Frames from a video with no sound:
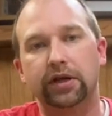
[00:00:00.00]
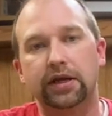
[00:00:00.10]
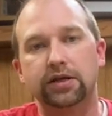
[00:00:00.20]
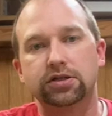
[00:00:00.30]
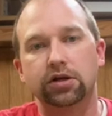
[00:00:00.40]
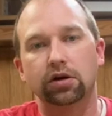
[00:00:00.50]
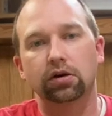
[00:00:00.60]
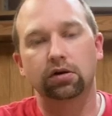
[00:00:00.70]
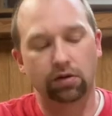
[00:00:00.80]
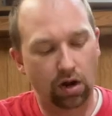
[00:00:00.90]

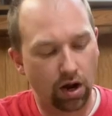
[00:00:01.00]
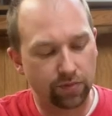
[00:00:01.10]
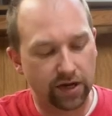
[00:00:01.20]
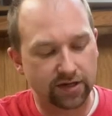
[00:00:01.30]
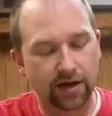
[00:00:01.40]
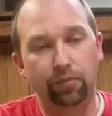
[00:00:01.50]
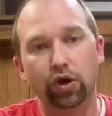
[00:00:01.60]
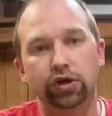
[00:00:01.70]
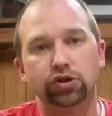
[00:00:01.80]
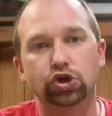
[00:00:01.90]
easier because I'm
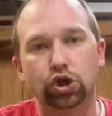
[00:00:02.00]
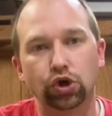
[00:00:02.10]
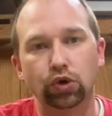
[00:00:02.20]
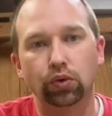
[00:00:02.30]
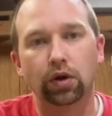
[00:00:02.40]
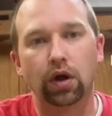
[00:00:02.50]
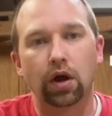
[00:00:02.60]
putting two